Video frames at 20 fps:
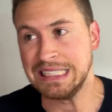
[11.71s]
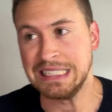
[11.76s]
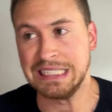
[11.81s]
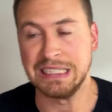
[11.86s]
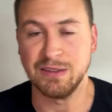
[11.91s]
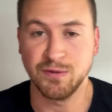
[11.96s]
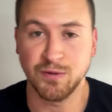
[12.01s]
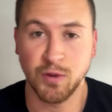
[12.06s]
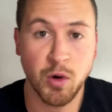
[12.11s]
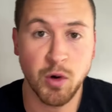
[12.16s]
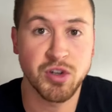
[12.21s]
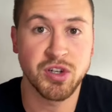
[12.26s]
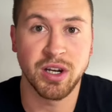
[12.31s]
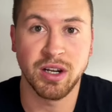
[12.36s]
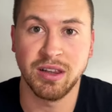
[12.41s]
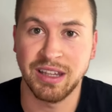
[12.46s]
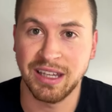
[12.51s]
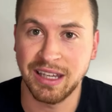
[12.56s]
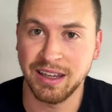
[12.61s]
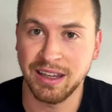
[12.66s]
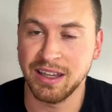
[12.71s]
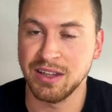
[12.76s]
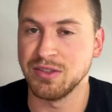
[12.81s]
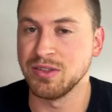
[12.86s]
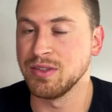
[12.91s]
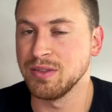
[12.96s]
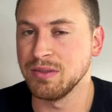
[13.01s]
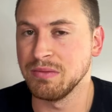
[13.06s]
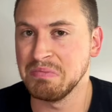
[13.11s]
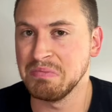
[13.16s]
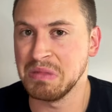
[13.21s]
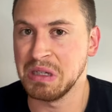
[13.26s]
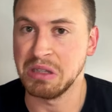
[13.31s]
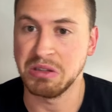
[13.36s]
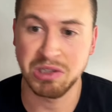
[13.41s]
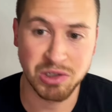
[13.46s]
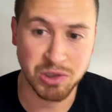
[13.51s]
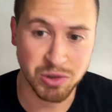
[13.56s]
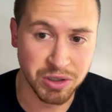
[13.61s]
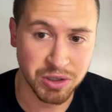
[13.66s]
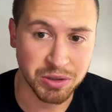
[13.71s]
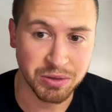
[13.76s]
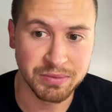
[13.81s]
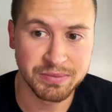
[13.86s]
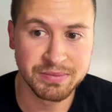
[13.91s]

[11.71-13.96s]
unfortunately, it's true.